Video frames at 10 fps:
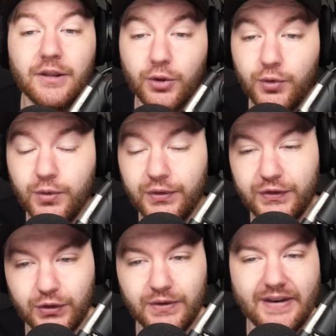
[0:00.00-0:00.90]
lose
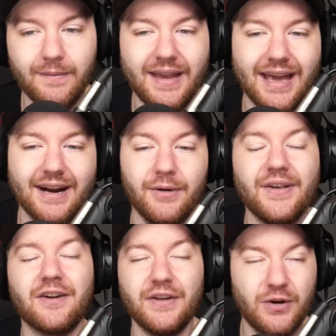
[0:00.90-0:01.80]
to Team Canada. It was
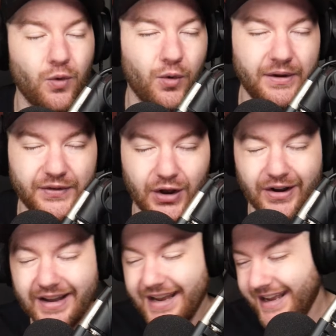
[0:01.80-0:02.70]
actually cool. We saw